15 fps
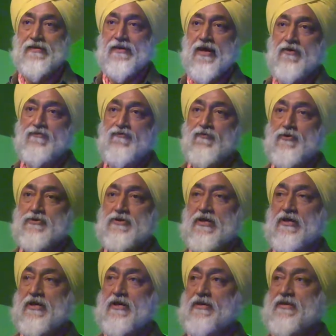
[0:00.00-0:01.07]

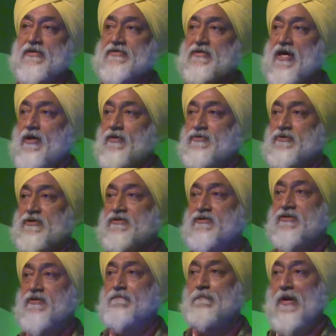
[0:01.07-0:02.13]
unfortunately, this houses
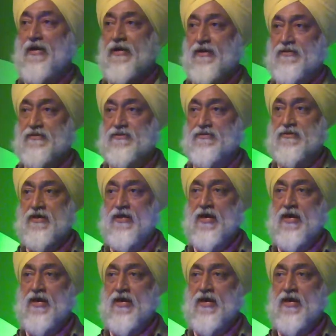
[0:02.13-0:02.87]
bandits.